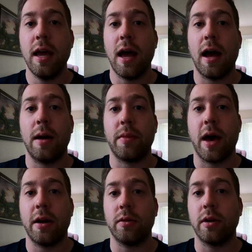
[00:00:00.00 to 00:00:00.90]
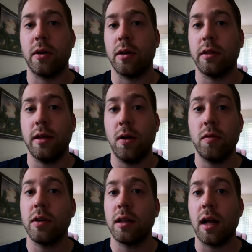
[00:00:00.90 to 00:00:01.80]
I don't currently
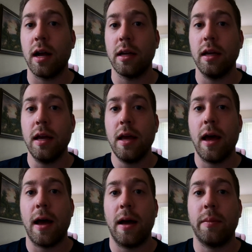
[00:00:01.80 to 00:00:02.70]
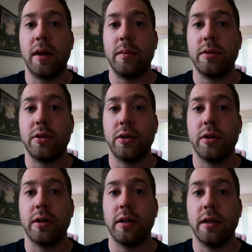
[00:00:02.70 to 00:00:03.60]
overclock, but I'm
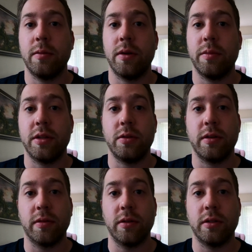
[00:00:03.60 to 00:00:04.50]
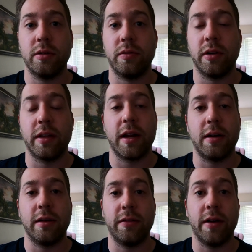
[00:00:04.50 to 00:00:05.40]
sure it wouldn't be too difficult to figure that
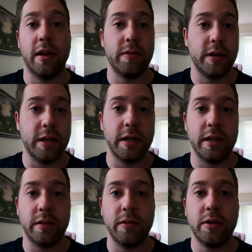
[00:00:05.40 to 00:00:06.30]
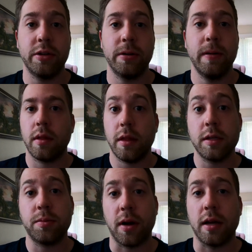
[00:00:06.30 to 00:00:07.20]
out if I ever needed it in the future.
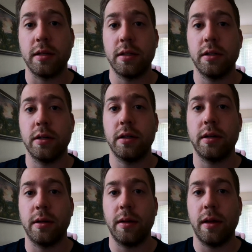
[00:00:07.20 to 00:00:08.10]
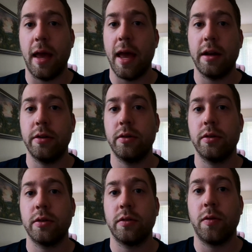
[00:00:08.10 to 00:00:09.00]
This processor
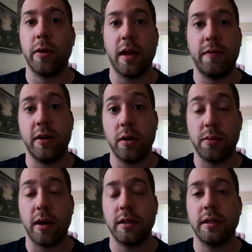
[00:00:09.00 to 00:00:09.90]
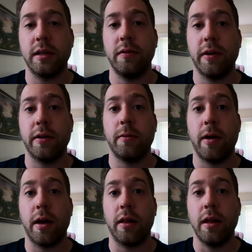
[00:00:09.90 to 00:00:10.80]
handles 4K video processing very
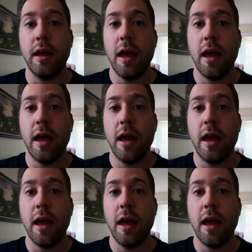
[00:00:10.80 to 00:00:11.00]
well.